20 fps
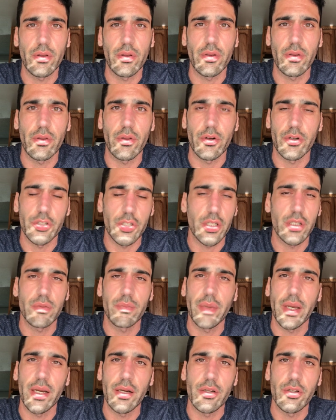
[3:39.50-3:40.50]
They're just
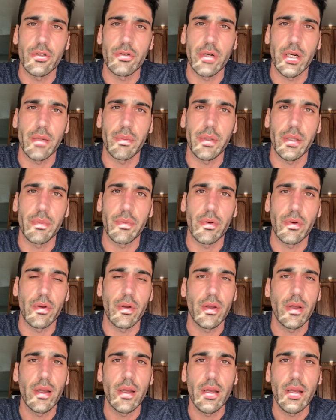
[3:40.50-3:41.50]
made to trick people.
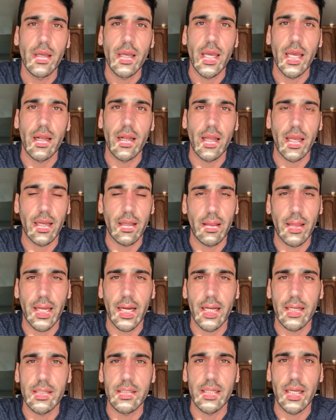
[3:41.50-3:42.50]
And like I
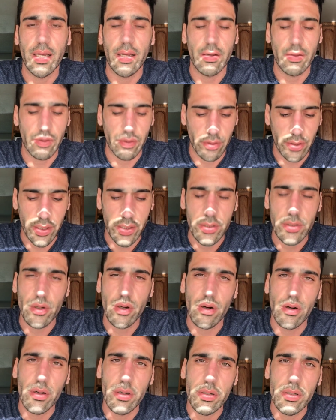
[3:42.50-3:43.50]
said, there is
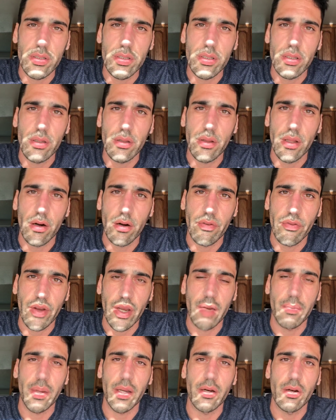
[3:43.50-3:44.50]
cards that are
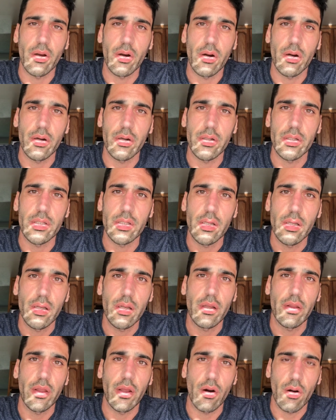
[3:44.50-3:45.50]
fan-made cards
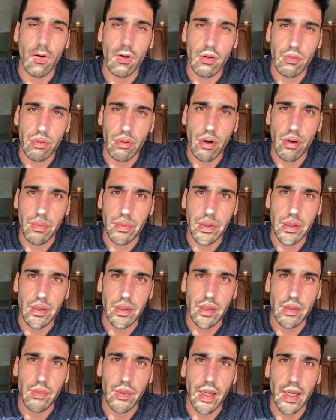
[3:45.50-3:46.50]
that are appropriately
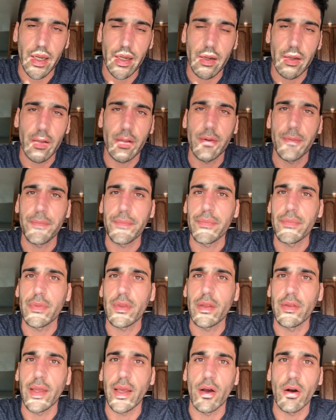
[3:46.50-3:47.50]
made.
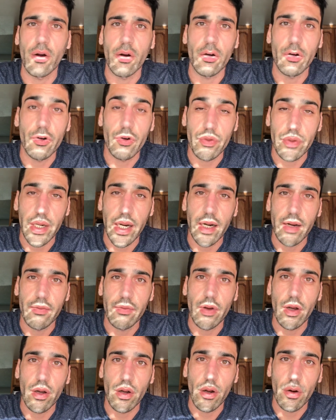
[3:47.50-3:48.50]
They are
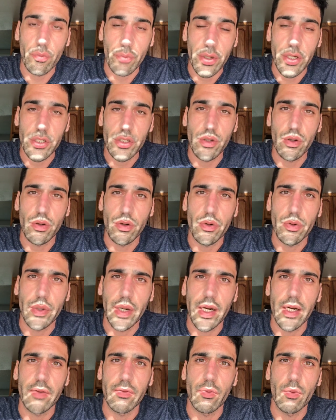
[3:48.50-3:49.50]
original
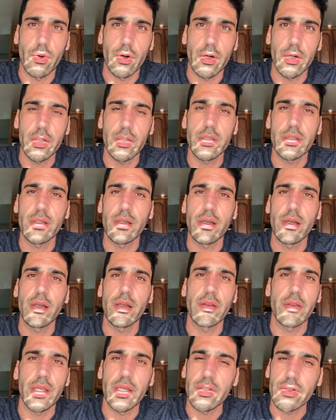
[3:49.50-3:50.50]
creative works.
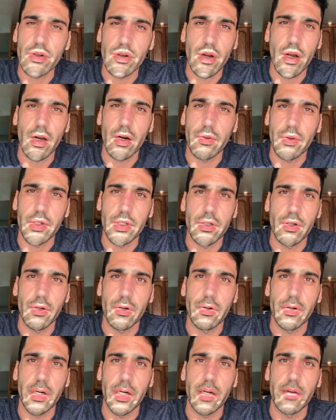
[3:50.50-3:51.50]
These are not original
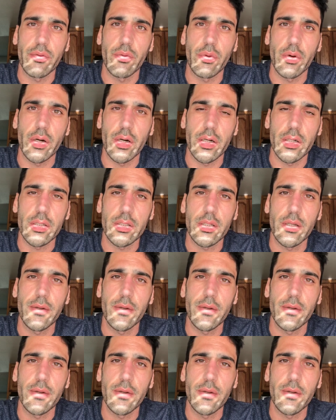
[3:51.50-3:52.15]
creative works.